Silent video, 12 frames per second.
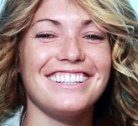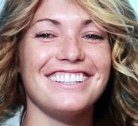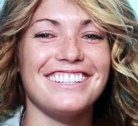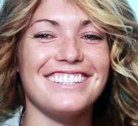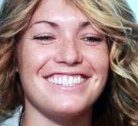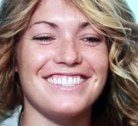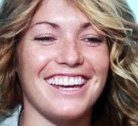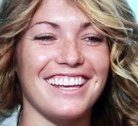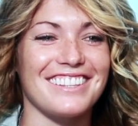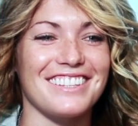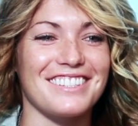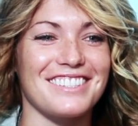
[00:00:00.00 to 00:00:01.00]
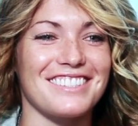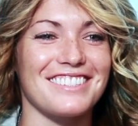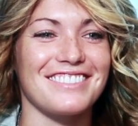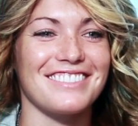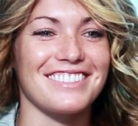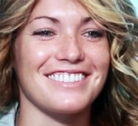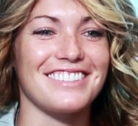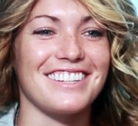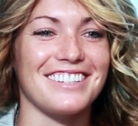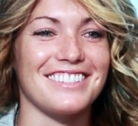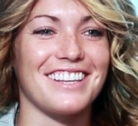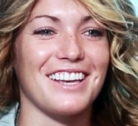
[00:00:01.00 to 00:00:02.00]
let's stay in this
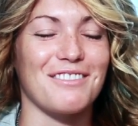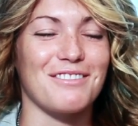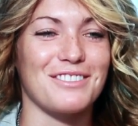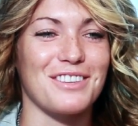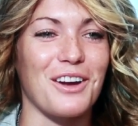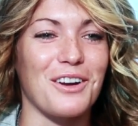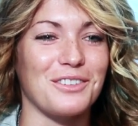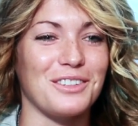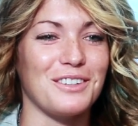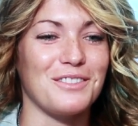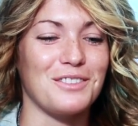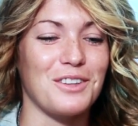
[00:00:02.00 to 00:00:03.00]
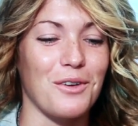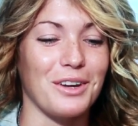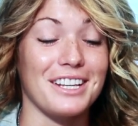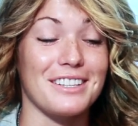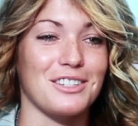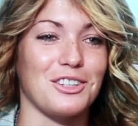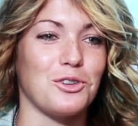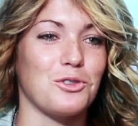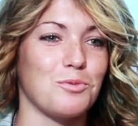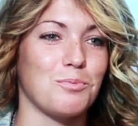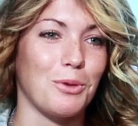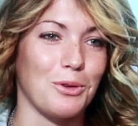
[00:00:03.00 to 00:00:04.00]
nice safe zone, knowing it's a
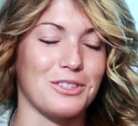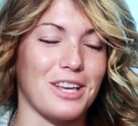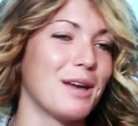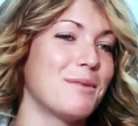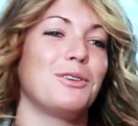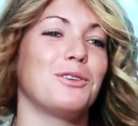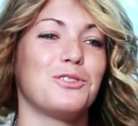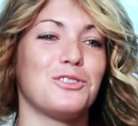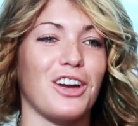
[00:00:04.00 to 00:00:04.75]
huge bullseye, a huge